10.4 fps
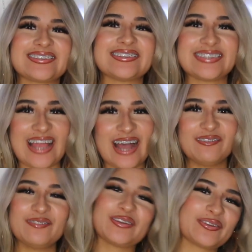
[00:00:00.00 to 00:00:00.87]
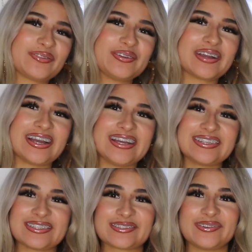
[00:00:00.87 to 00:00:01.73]
So today I have a video for you
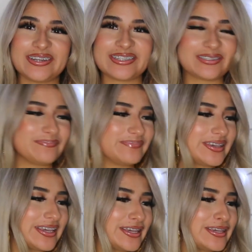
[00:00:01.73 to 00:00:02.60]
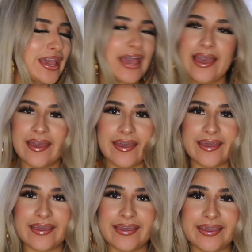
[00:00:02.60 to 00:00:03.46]
guys. It's going to be
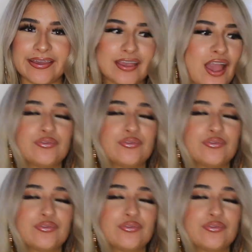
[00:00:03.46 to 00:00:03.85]
a